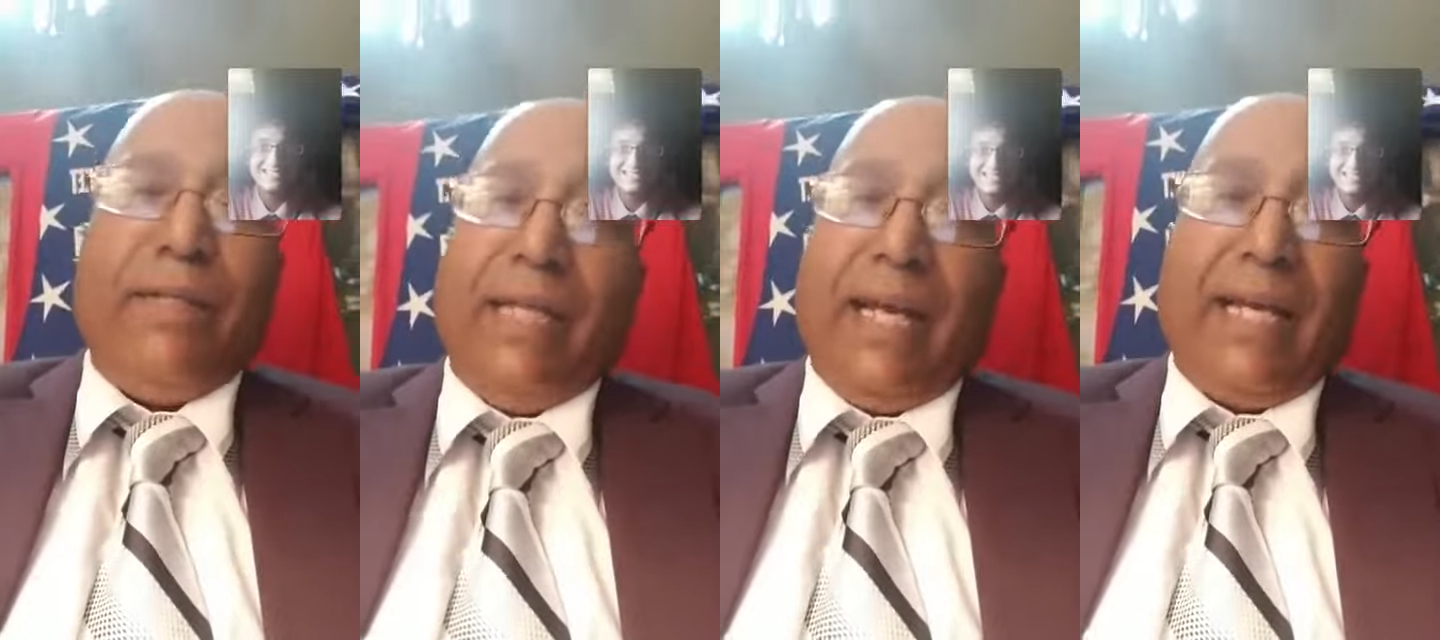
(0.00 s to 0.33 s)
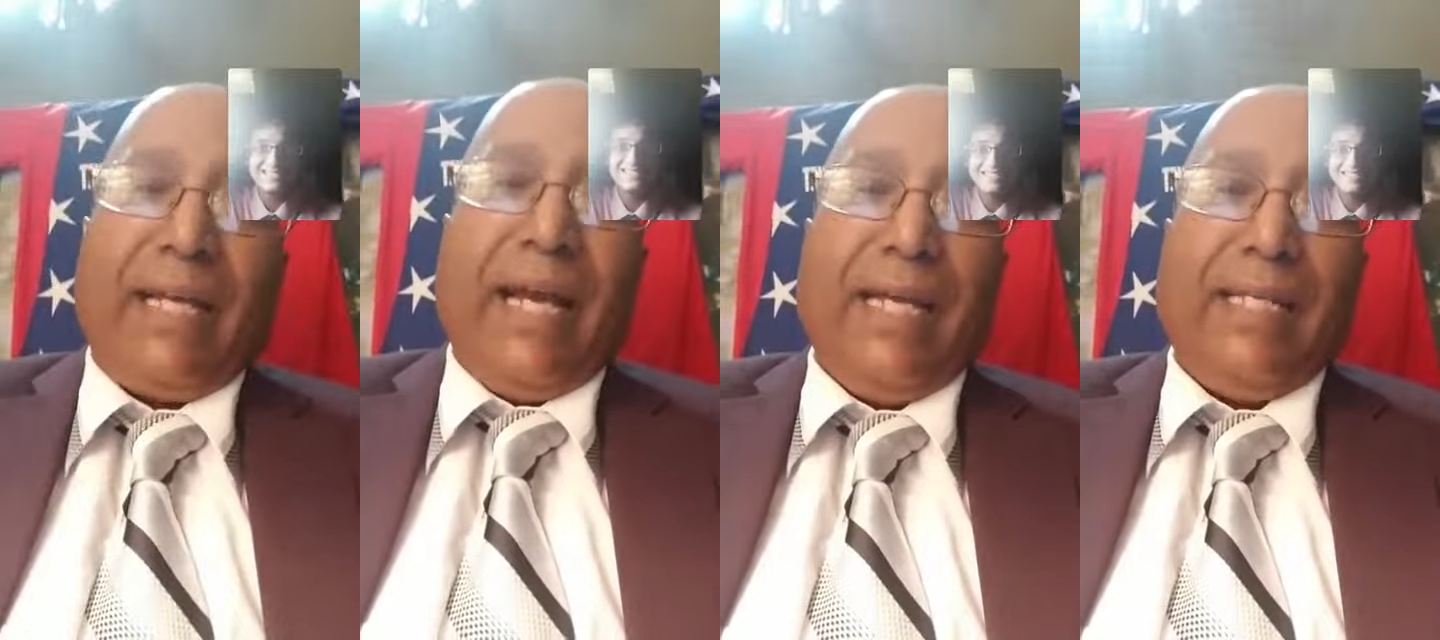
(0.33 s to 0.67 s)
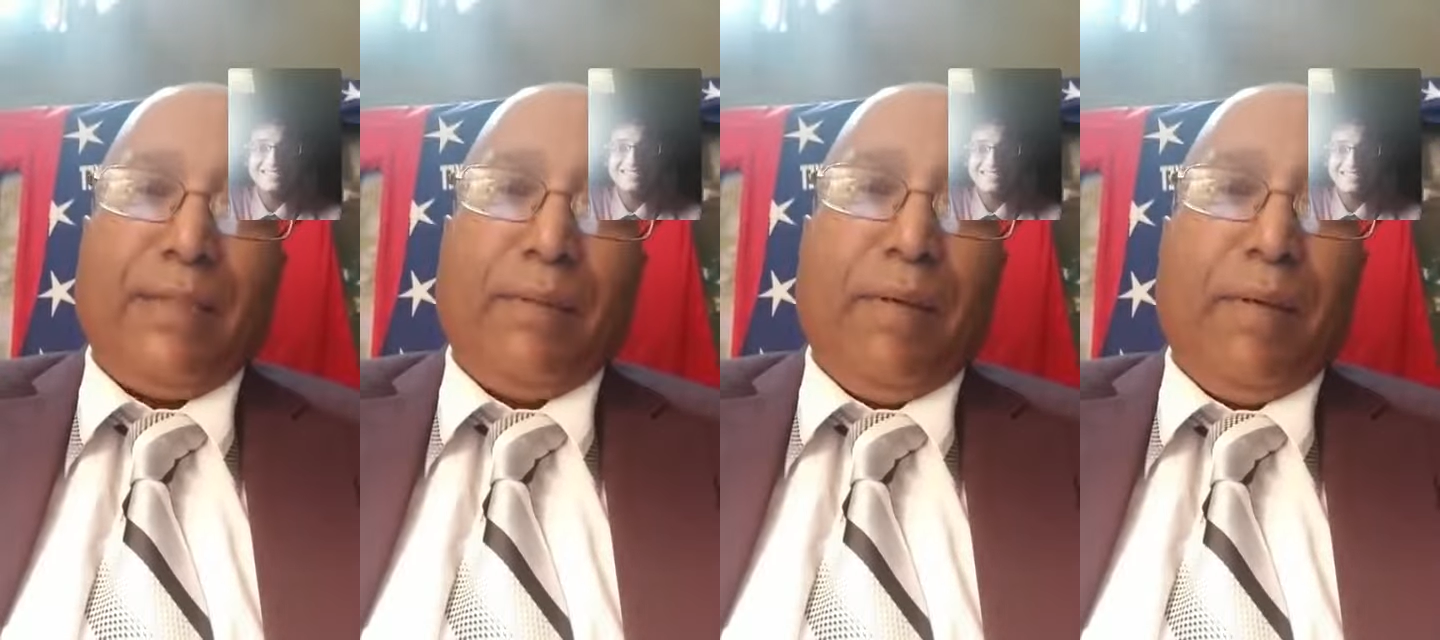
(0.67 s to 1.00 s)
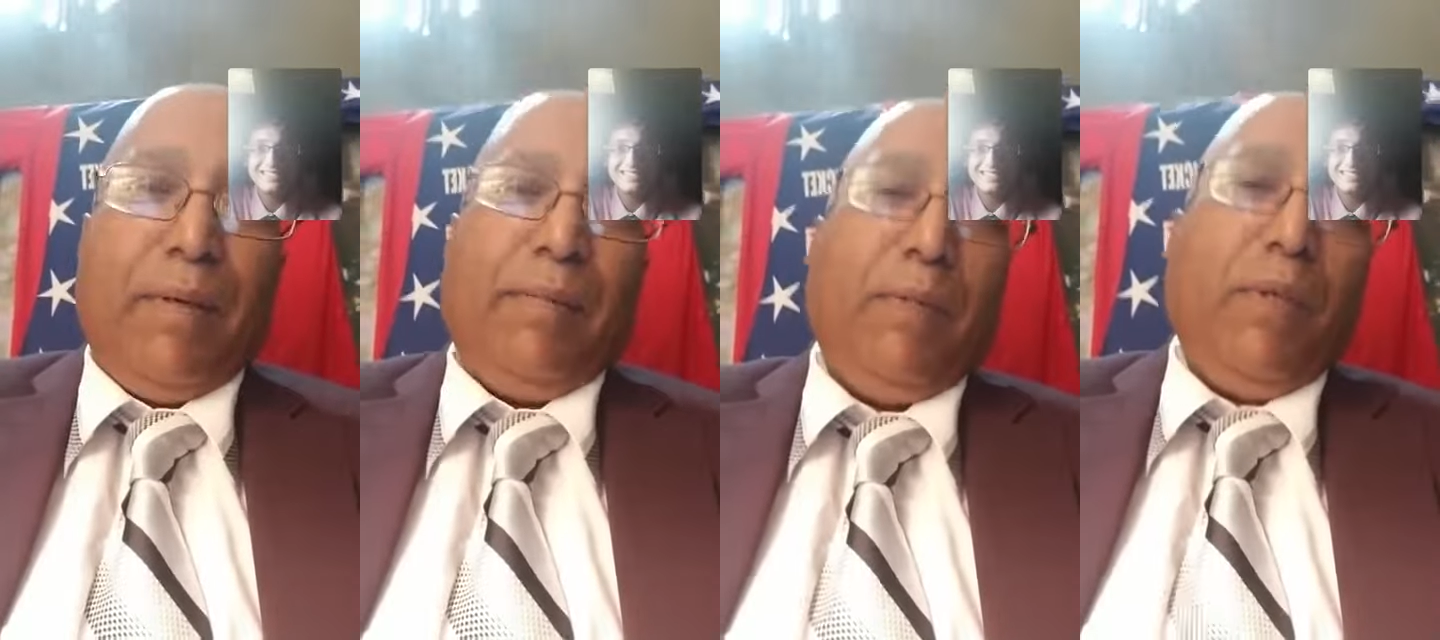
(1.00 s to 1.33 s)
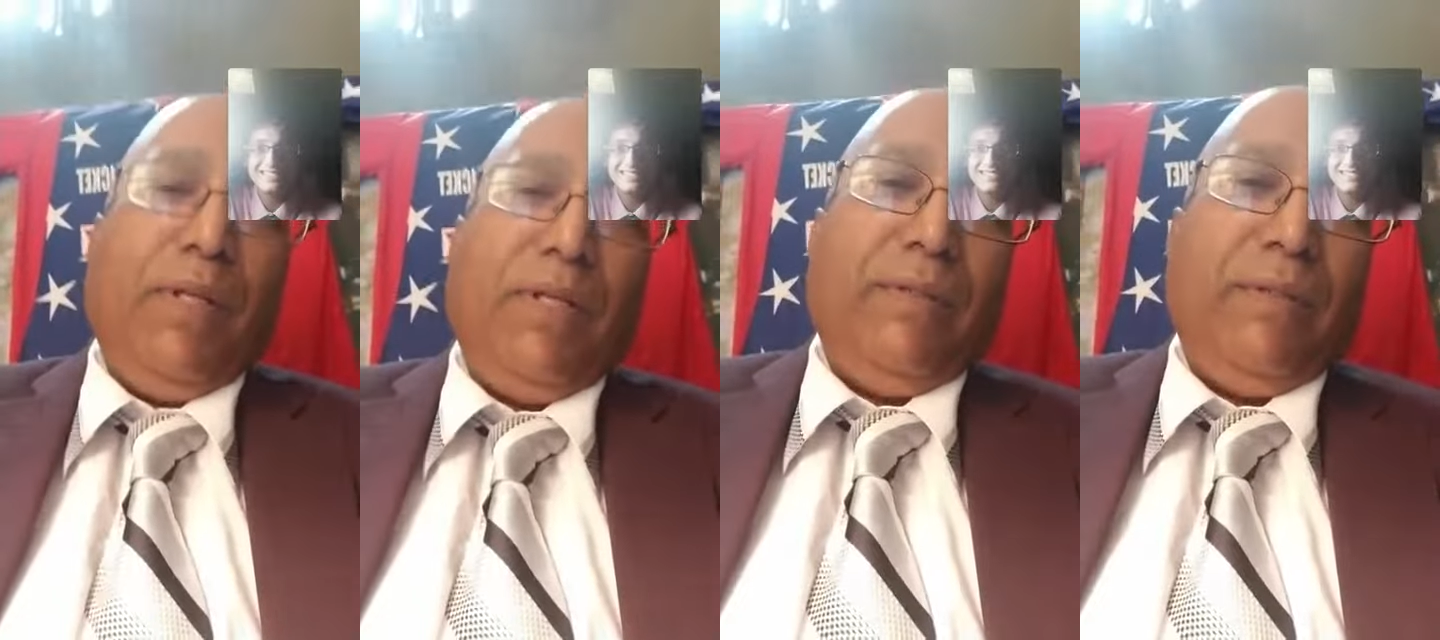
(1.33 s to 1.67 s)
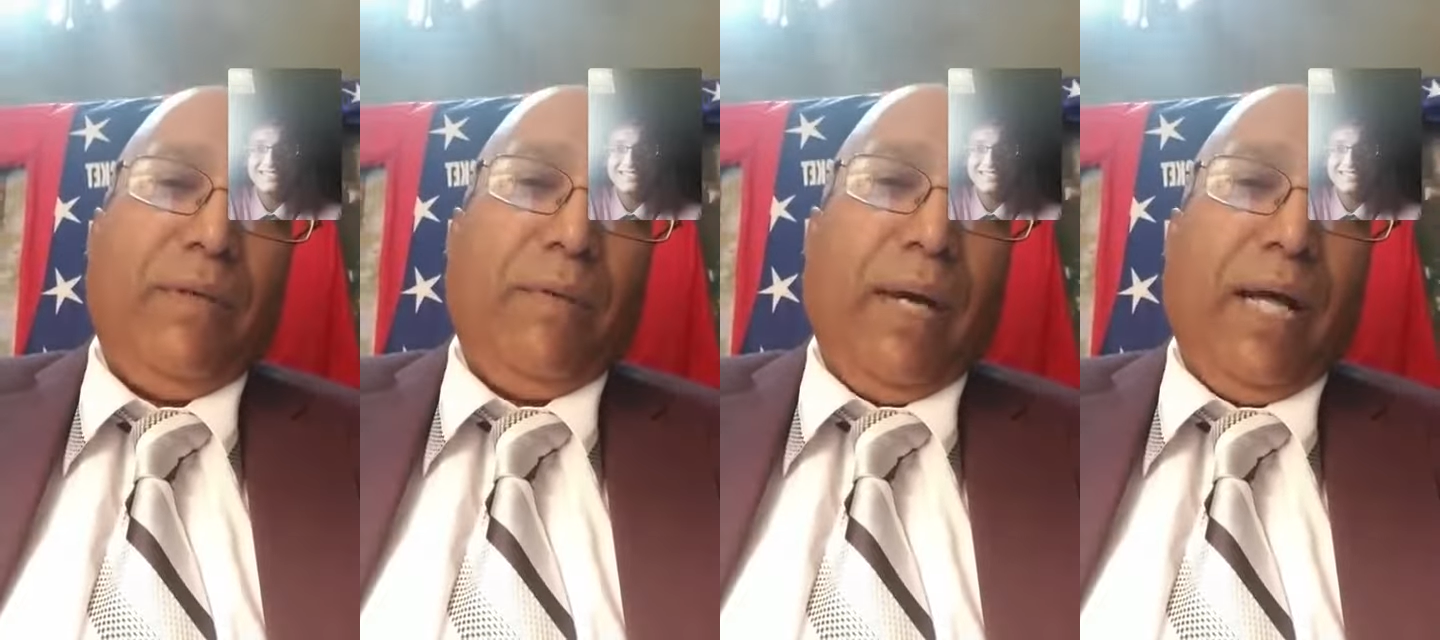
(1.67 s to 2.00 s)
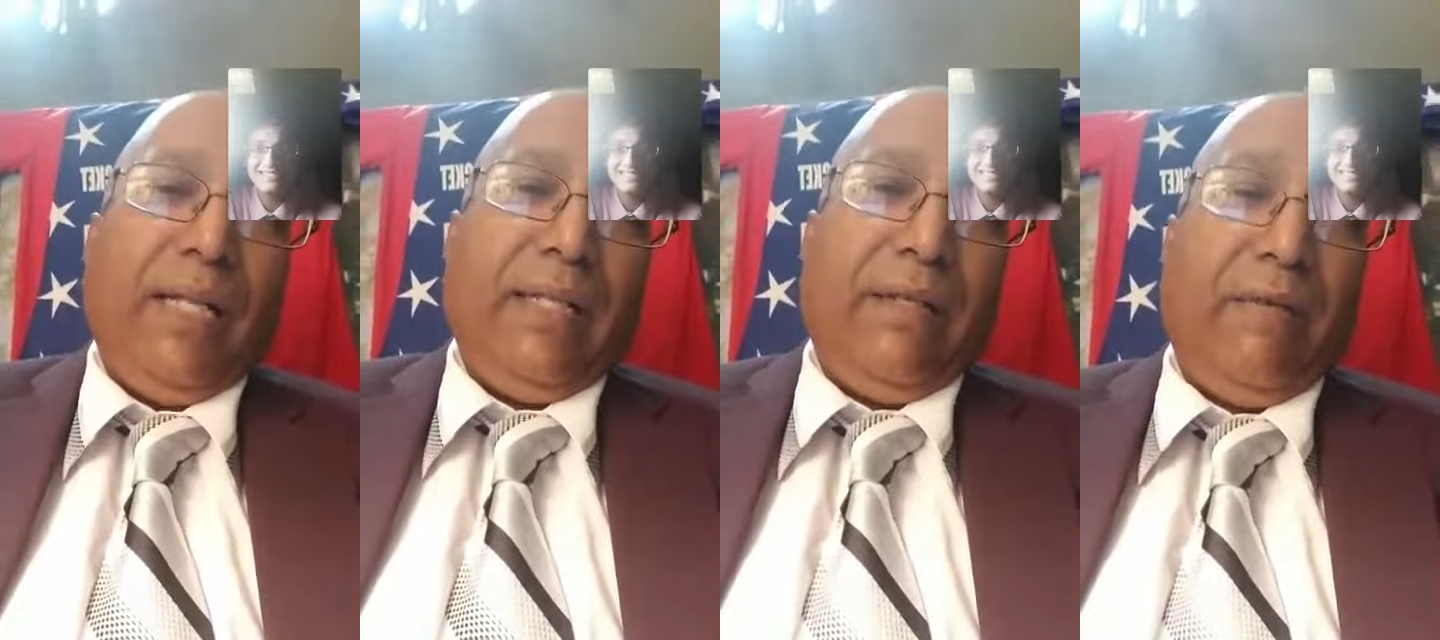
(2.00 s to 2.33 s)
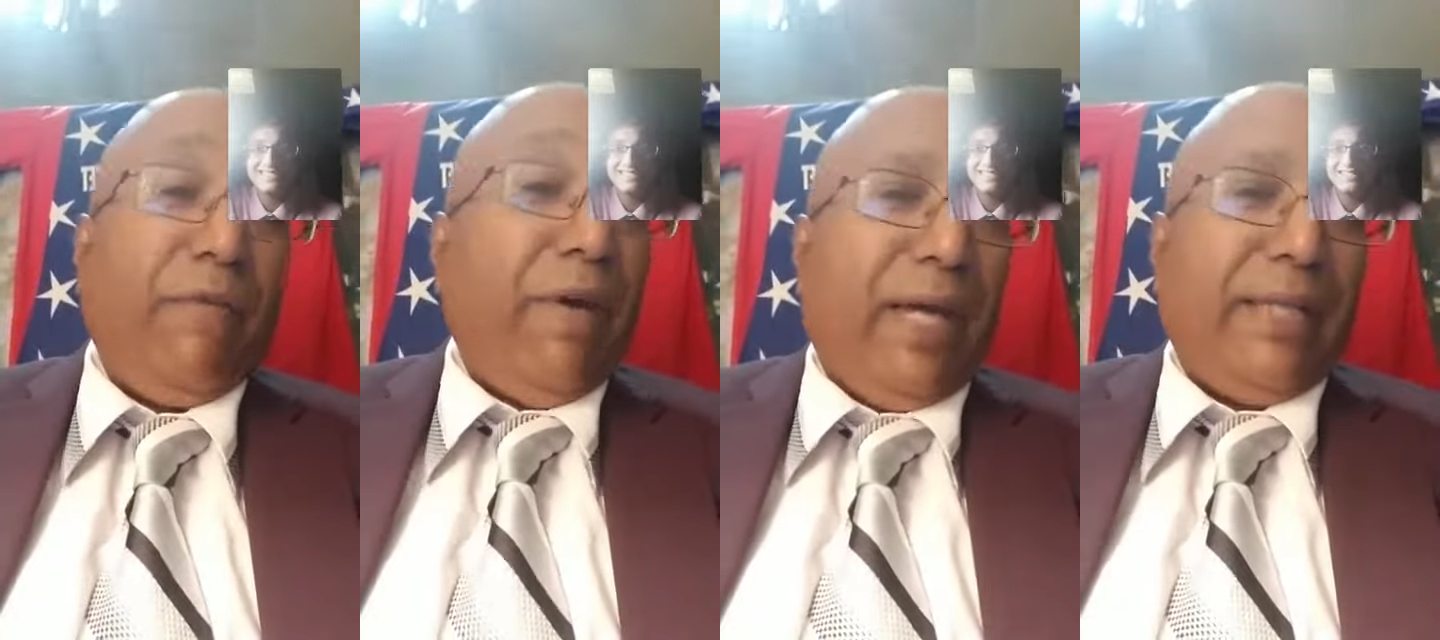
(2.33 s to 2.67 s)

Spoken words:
had guys bowling well and fast.